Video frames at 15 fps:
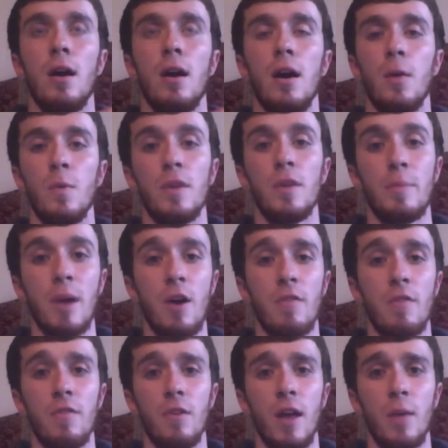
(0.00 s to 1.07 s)
really
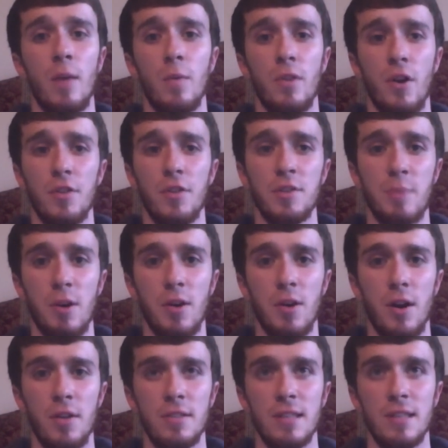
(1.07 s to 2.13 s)
powerful, and with all the spell
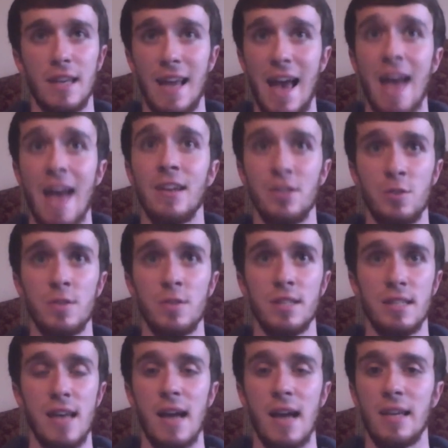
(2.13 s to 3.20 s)
cards like adding to his
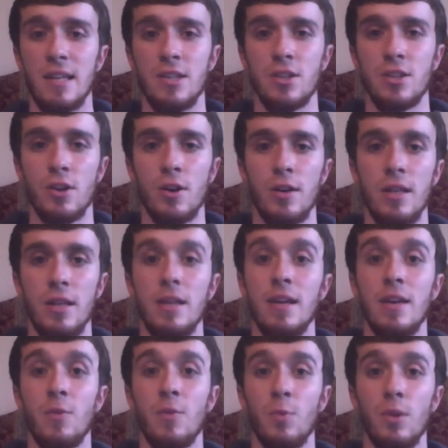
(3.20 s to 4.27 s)
attack each turn, he can
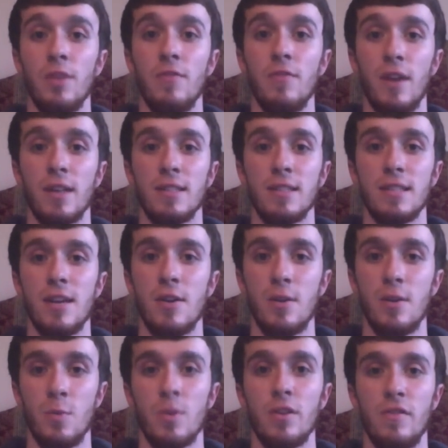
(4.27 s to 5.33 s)
get really fucking
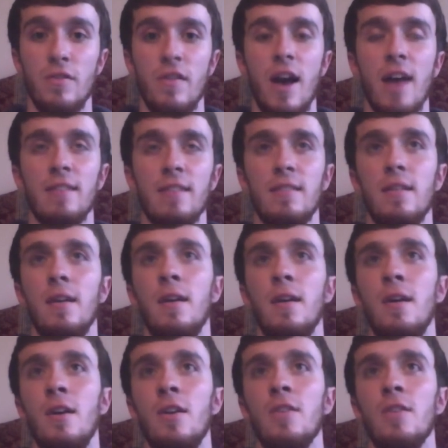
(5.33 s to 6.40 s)
scary really fast.
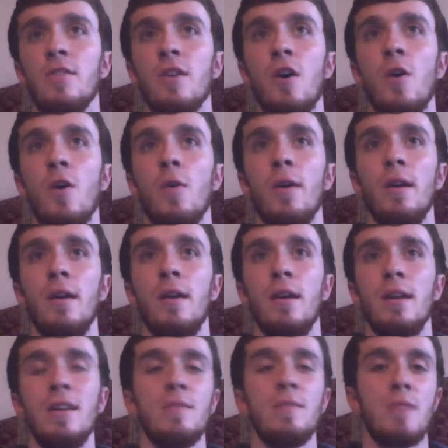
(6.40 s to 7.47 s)
So
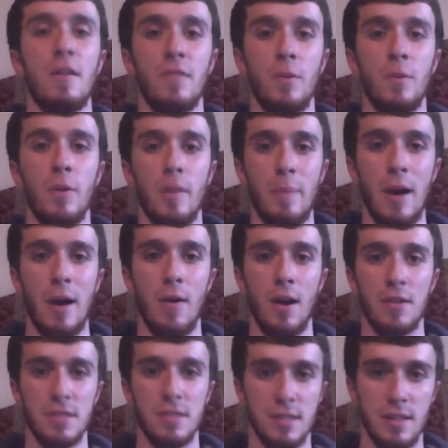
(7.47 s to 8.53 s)
he's definitely one of the
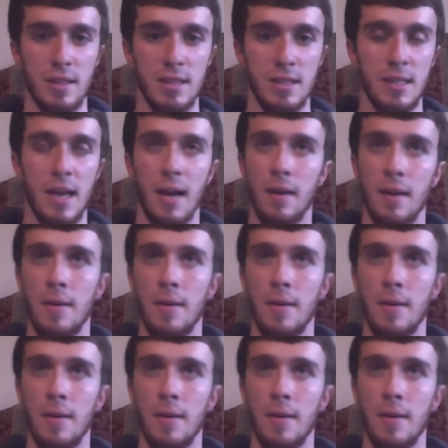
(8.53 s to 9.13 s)
powerhouses of this deck.